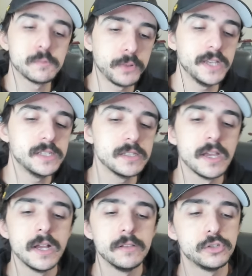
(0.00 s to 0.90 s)
places
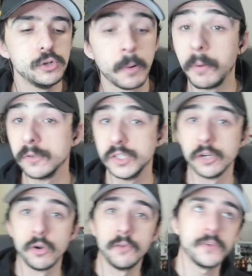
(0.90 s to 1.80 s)
to propose to your
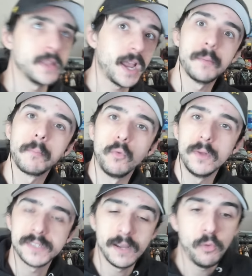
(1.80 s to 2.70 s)
girlfriend. Like I remember
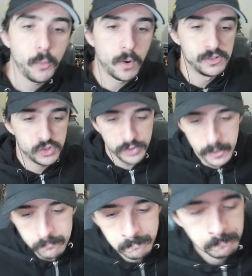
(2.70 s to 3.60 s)
one time when we were on
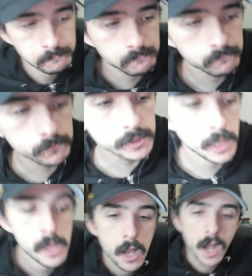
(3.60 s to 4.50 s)
stream,
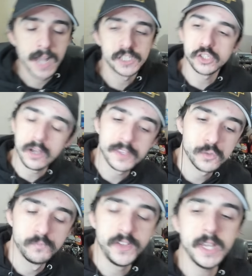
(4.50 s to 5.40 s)
I saw this
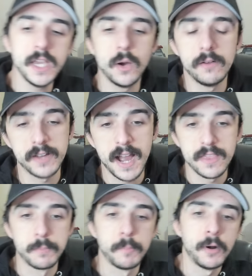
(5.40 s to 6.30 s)
video of a guy
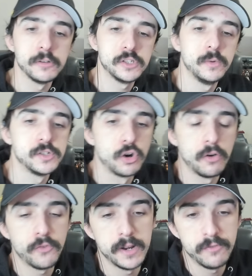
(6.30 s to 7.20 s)
that proposed to his
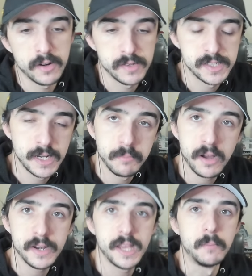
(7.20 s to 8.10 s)
girlfriend in front of a
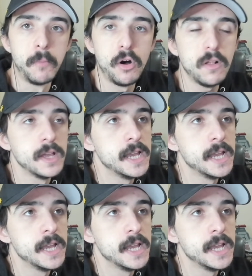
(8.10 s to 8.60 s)
Cinnabon in a mall,